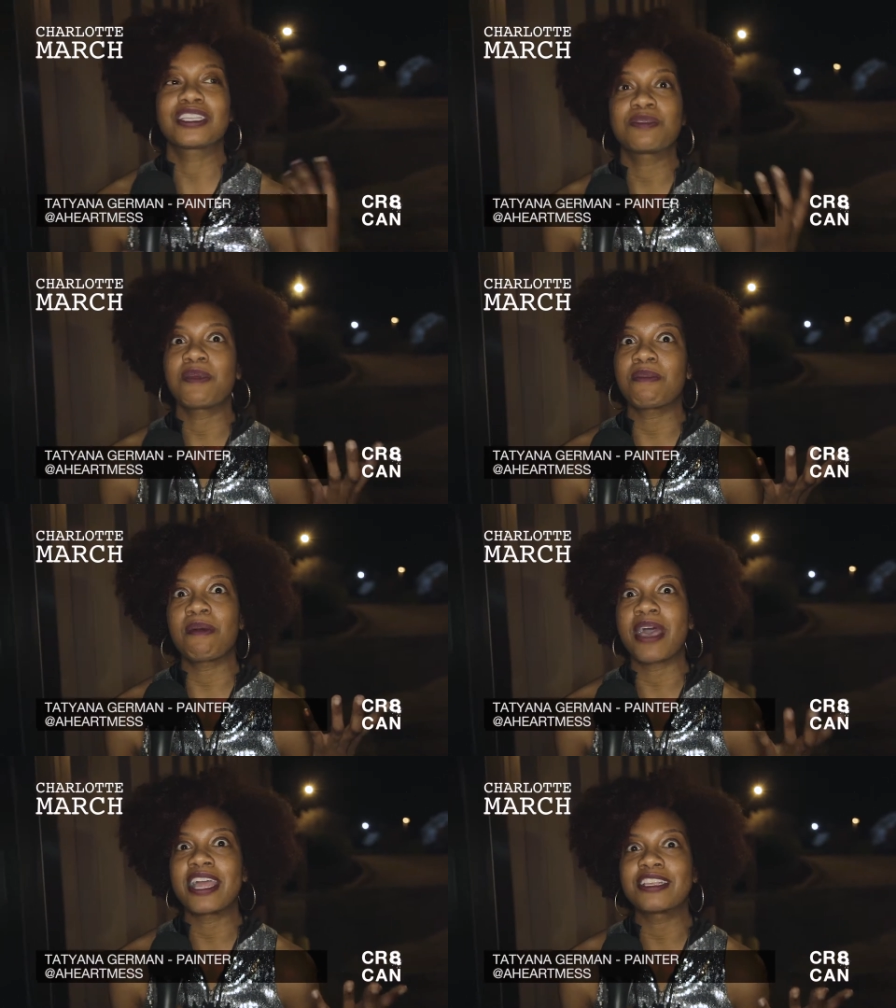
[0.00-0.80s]
spend my
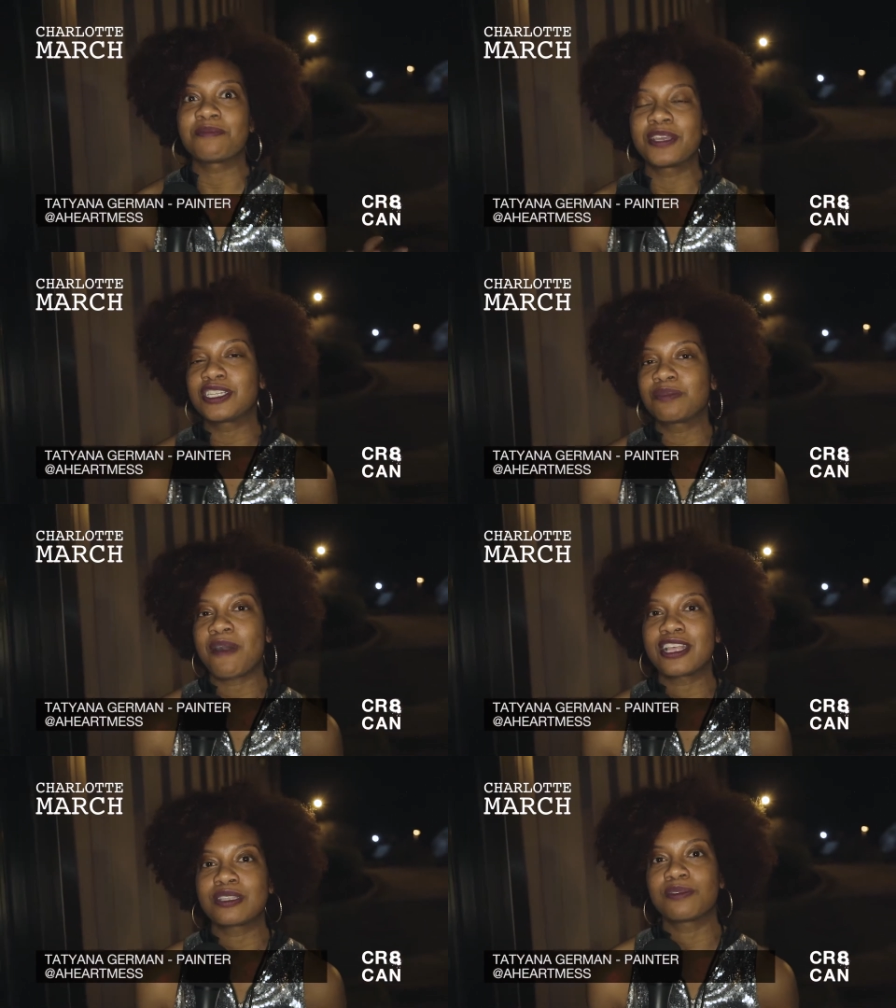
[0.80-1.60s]
mind as much as
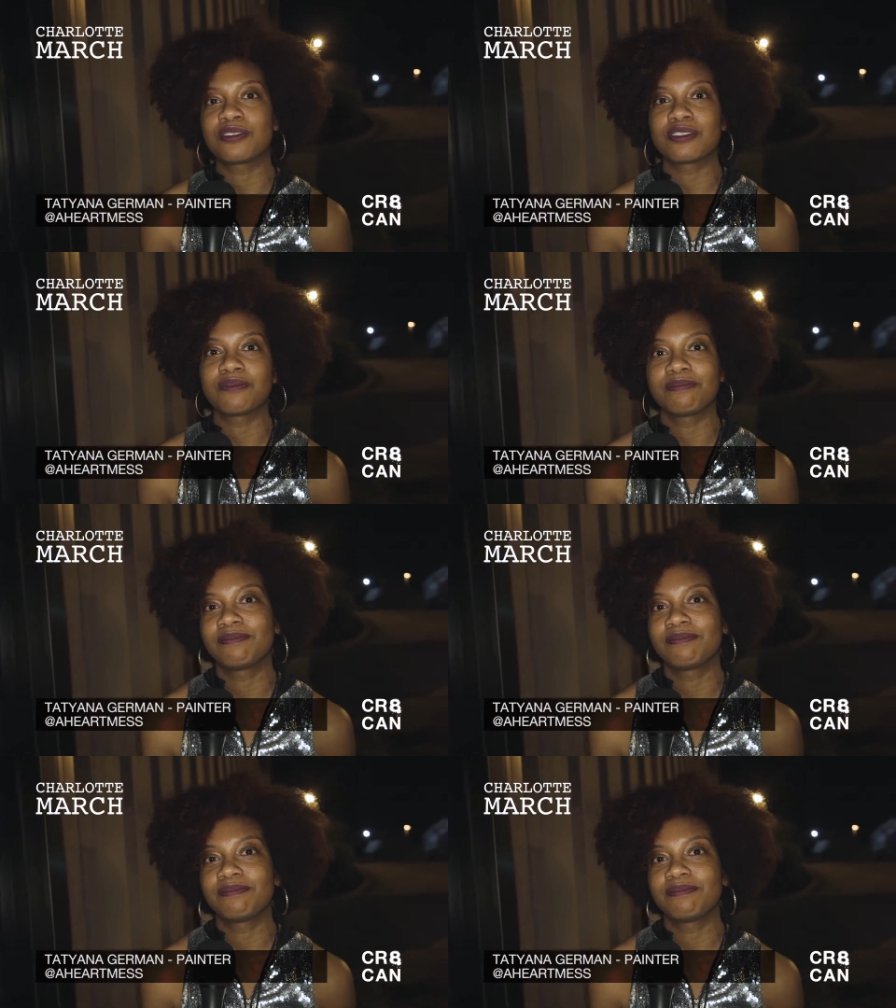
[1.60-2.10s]
possible.